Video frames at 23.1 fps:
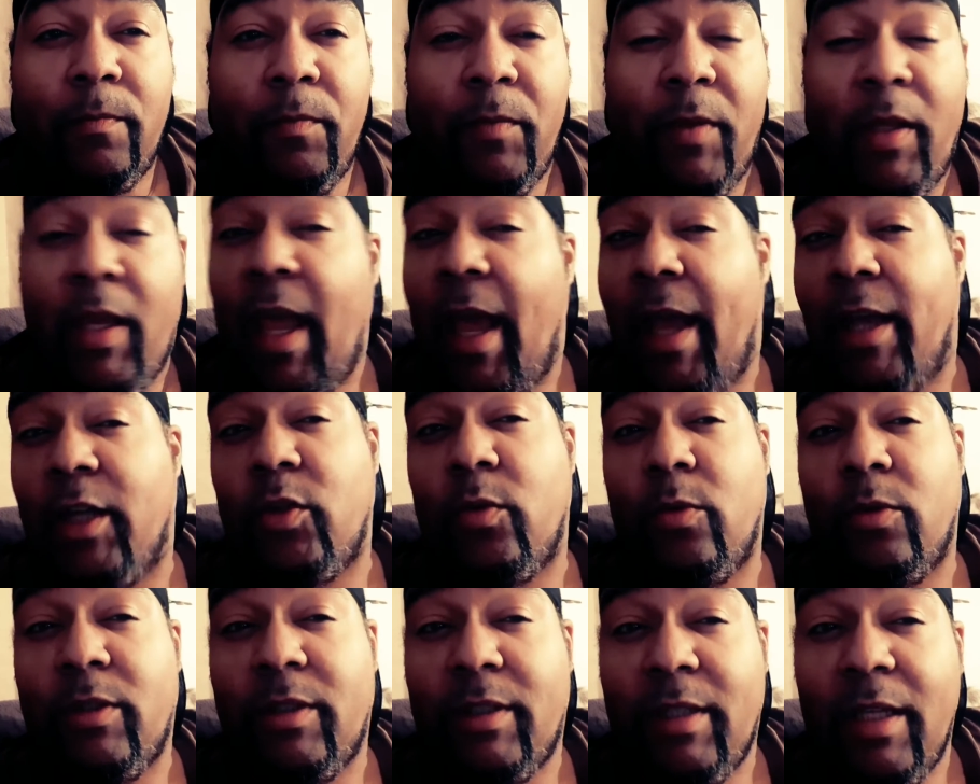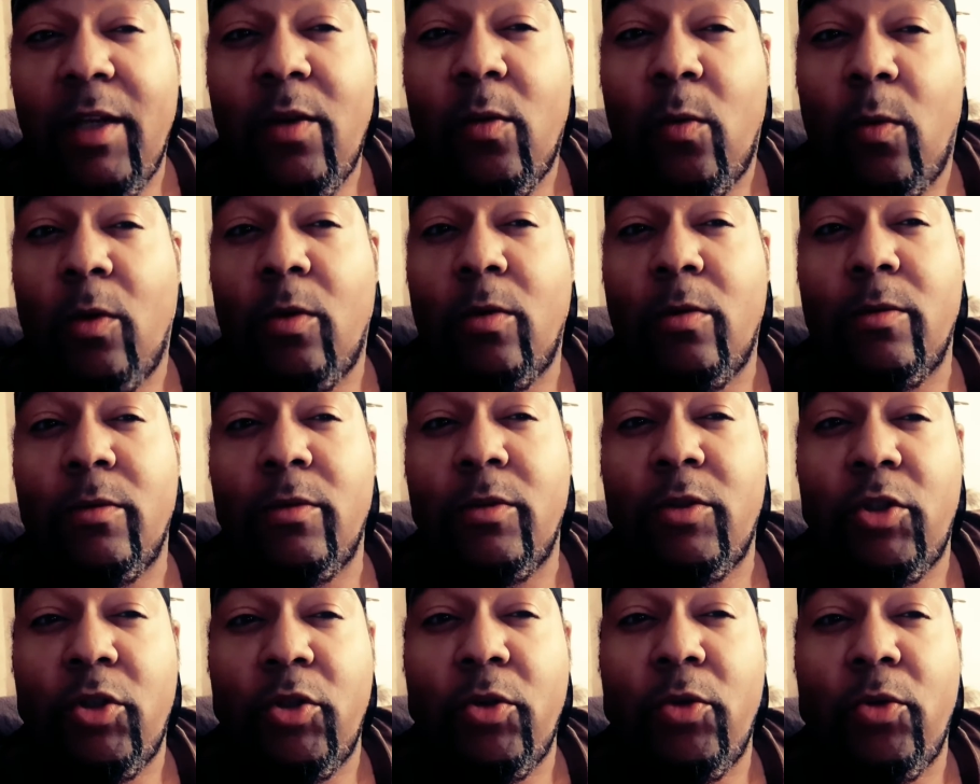the actual sequel
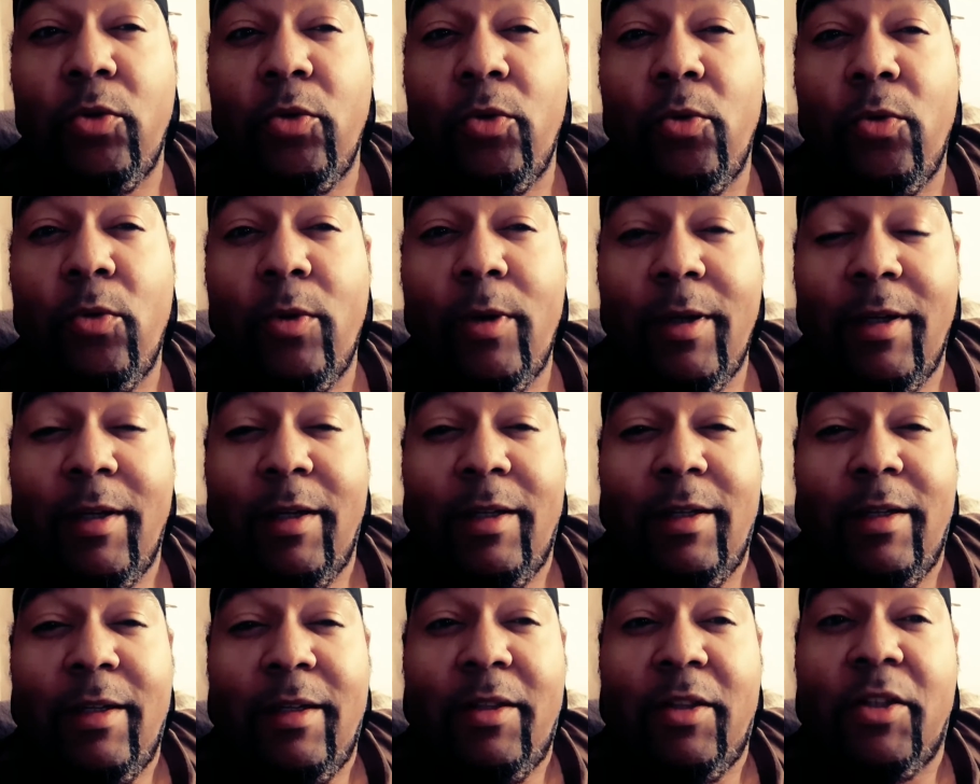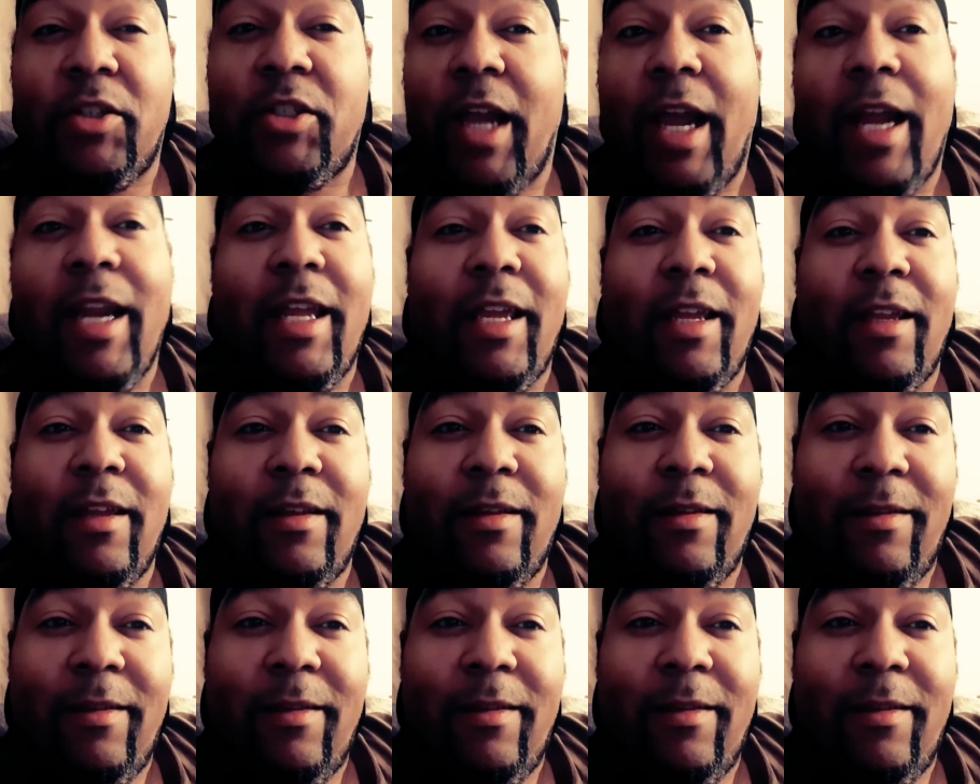to The Shining,